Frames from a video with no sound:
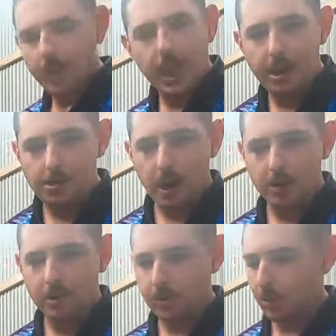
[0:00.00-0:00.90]
Air
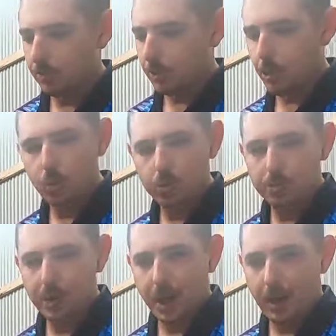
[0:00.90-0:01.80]
rushes through them, cools
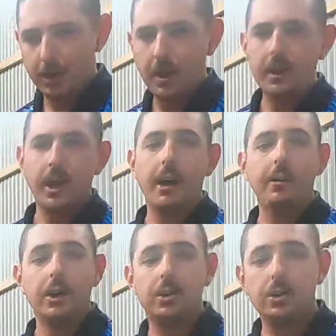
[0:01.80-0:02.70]
them down. They have
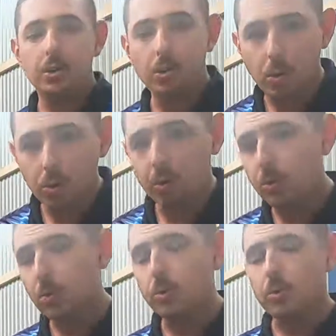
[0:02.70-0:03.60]
an external oil
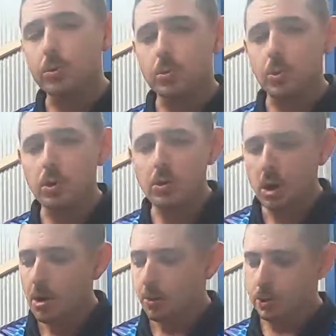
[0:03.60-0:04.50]
cooler as well,
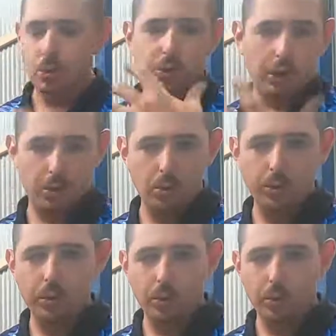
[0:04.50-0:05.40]
which also
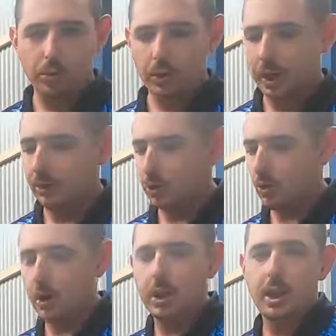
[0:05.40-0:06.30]
cools the oil down to
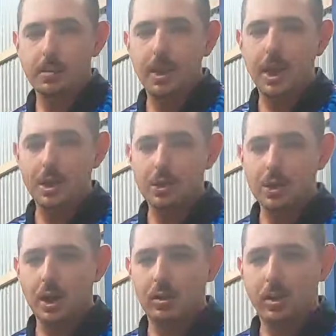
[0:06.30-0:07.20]
try and keep the
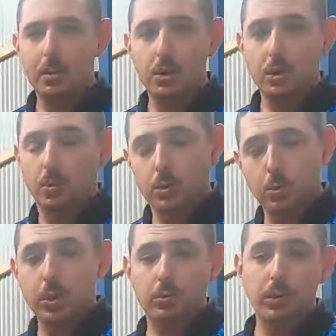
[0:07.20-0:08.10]
engine temperature, which
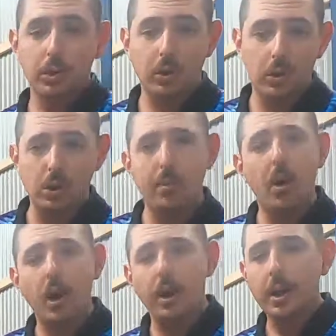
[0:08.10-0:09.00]
works really good at a
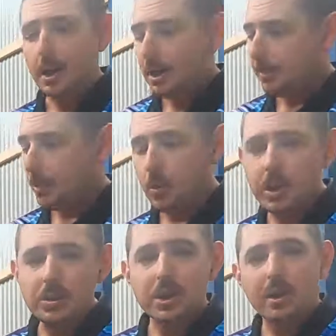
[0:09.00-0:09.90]
bike. But when
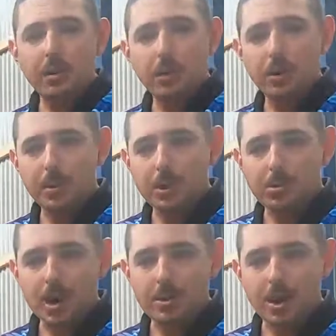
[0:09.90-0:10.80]
you're starting to put them in a
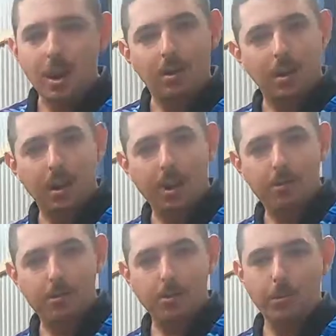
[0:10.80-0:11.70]
race car and then
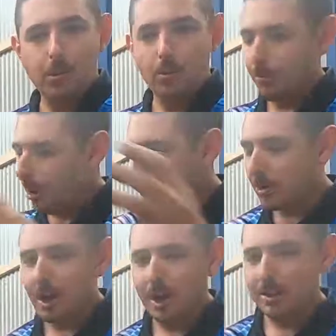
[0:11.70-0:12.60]
cover them with all
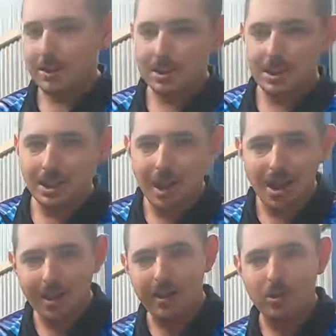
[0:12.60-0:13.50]
fiberglass, it
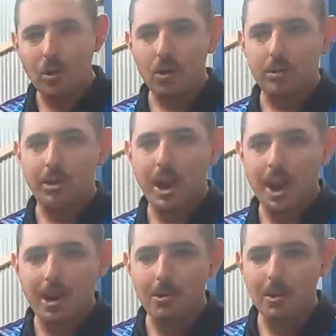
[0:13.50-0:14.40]
can't get a lot of
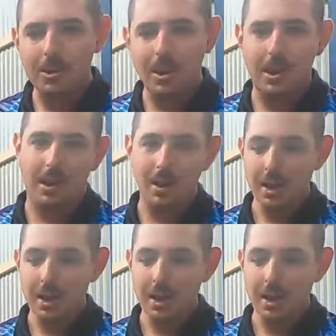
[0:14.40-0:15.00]
air in there,